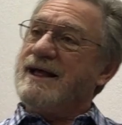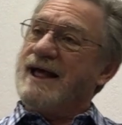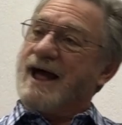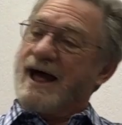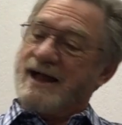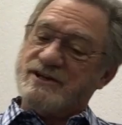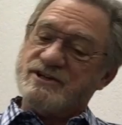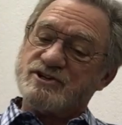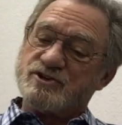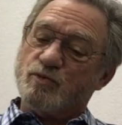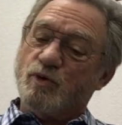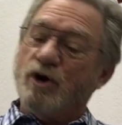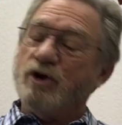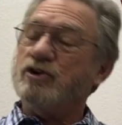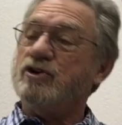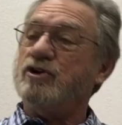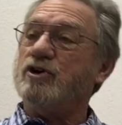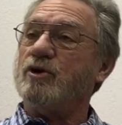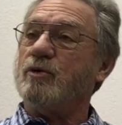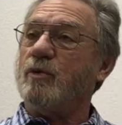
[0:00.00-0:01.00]
I just
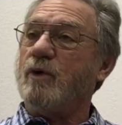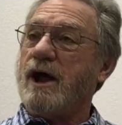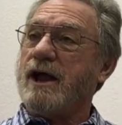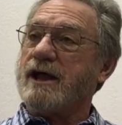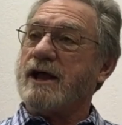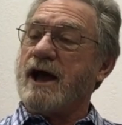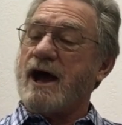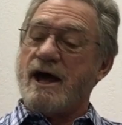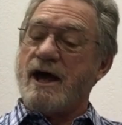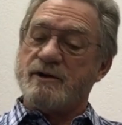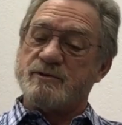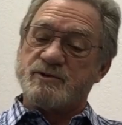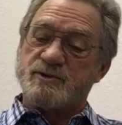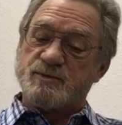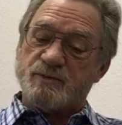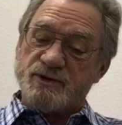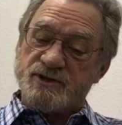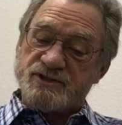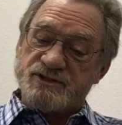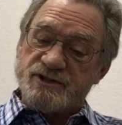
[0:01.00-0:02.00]
wonder why God
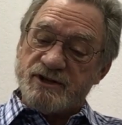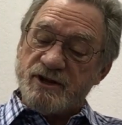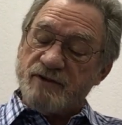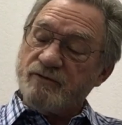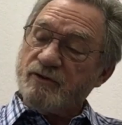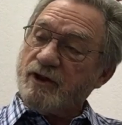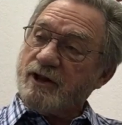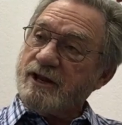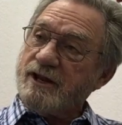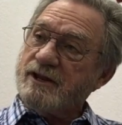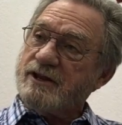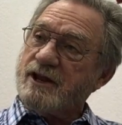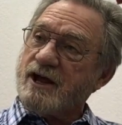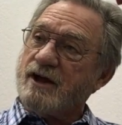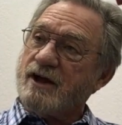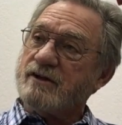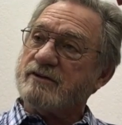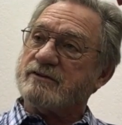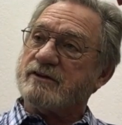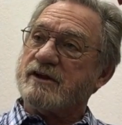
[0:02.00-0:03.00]
specifically
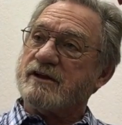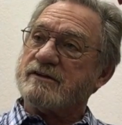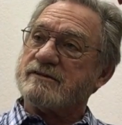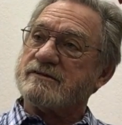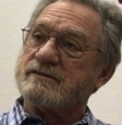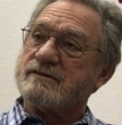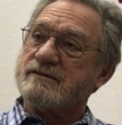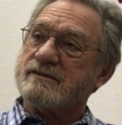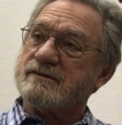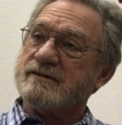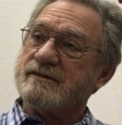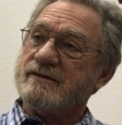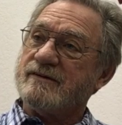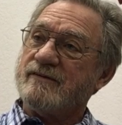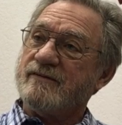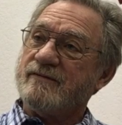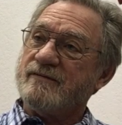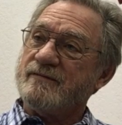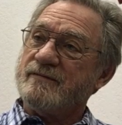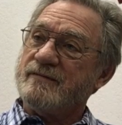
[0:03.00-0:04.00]
tells us
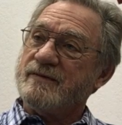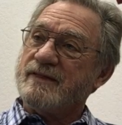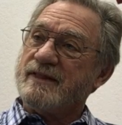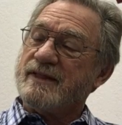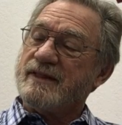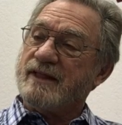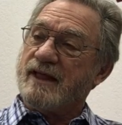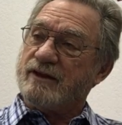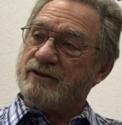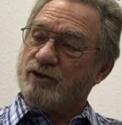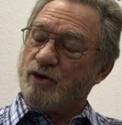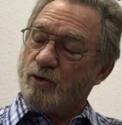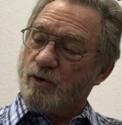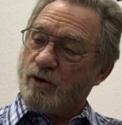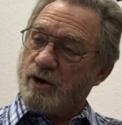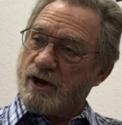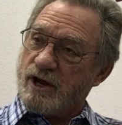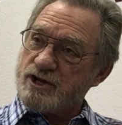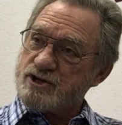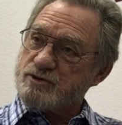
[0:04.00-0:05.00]
that there
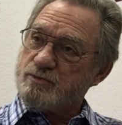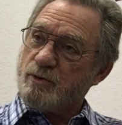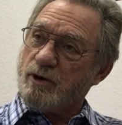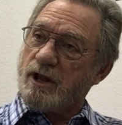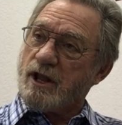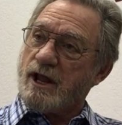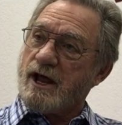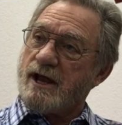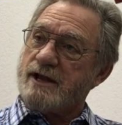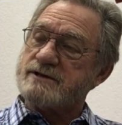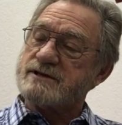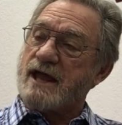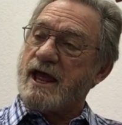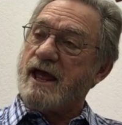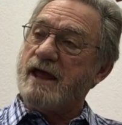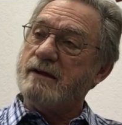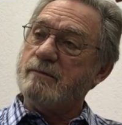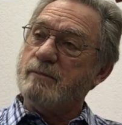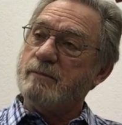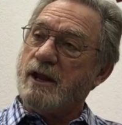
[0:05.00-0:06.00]
were Ishmaelites
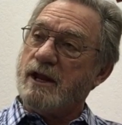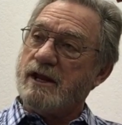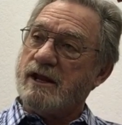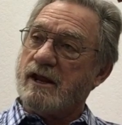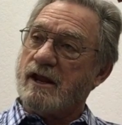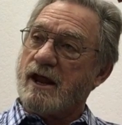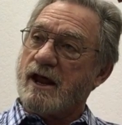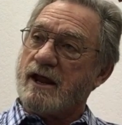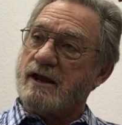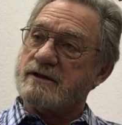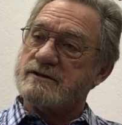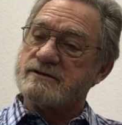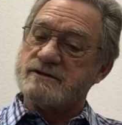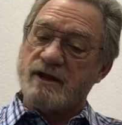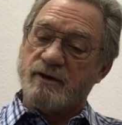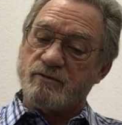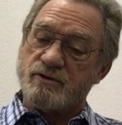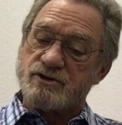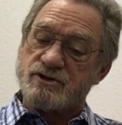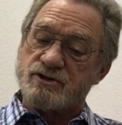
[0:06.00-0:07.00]
and Midianites.
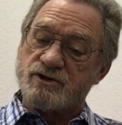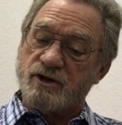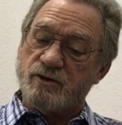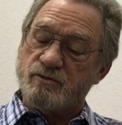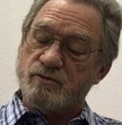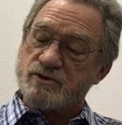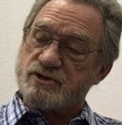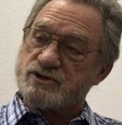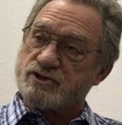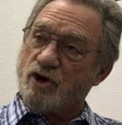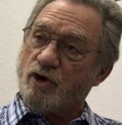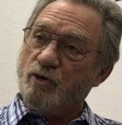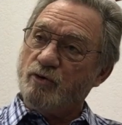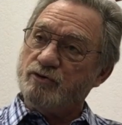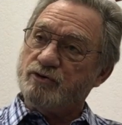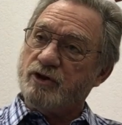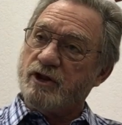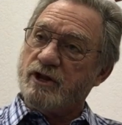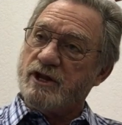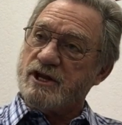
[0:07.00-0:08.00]
They were he was
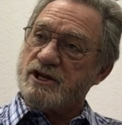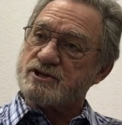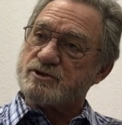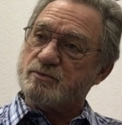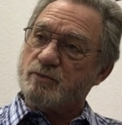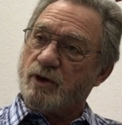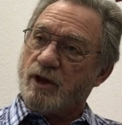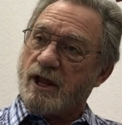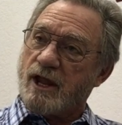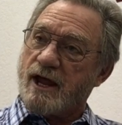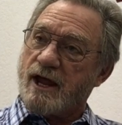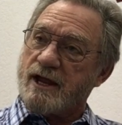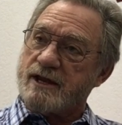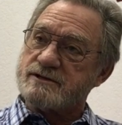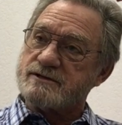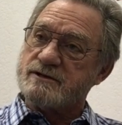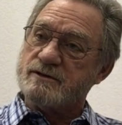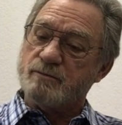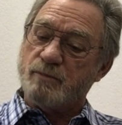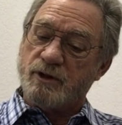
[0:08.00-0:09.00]
sold to the
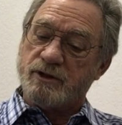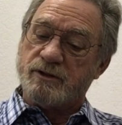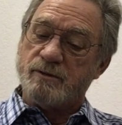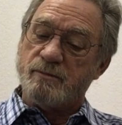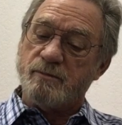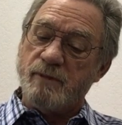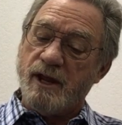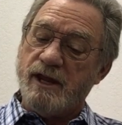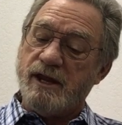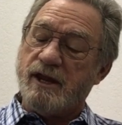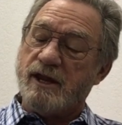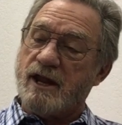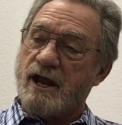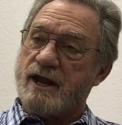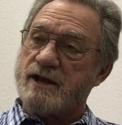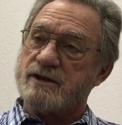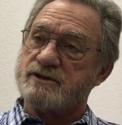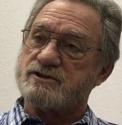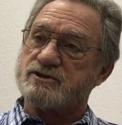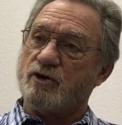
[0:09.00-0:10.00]
Ishmaelites, but the
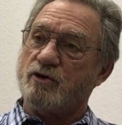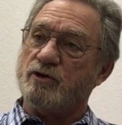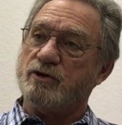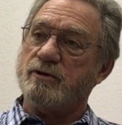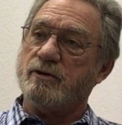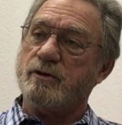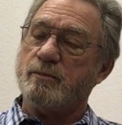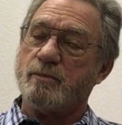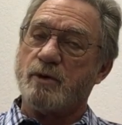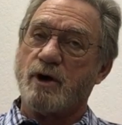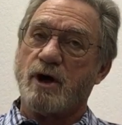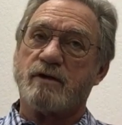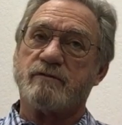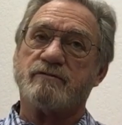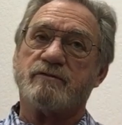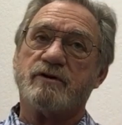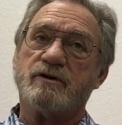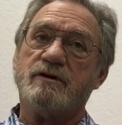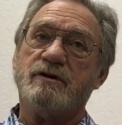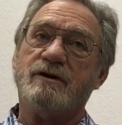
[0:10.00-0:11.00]
Midianites sold him to
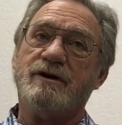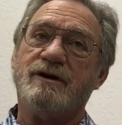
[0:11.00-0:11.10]
Potiphar.